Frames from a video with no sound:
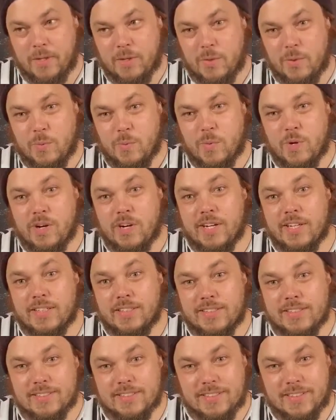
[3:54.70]
worrying
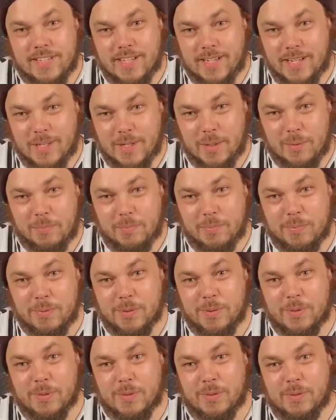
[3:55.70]
doesn't help,
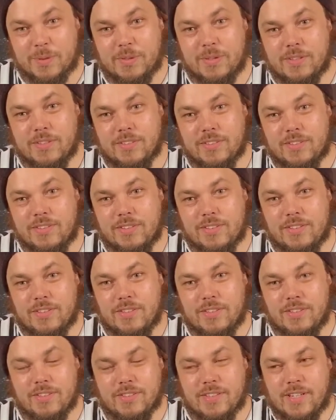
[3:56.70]

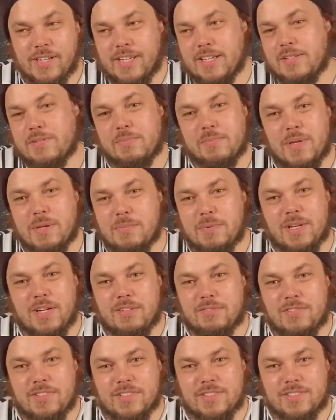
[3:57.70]
I guess maybe
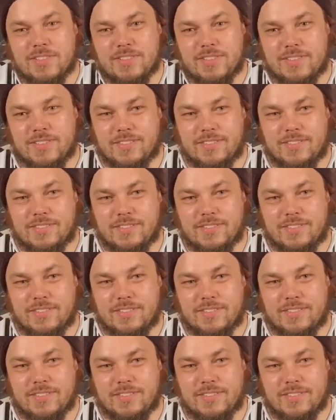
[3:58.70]
I've just